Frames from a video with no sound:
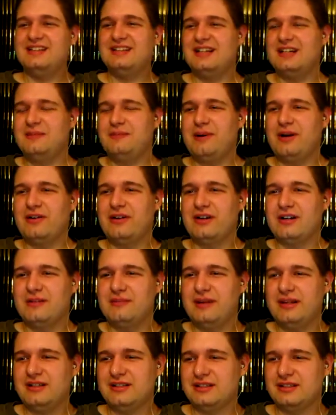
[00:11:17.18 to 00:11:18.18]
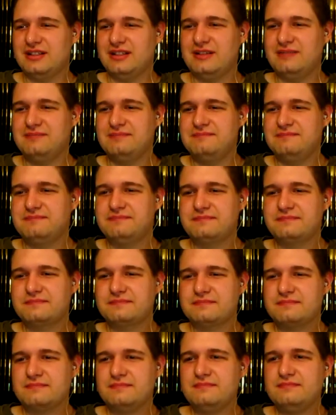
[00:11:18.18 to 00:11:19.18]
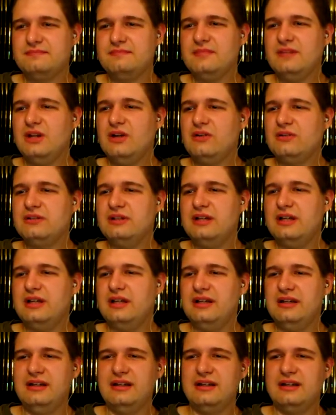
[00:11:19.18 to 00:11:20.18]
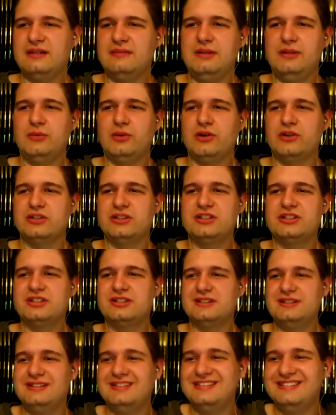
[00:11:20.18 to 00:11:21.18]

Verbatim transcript: it's like a bunker, basically only can be worse.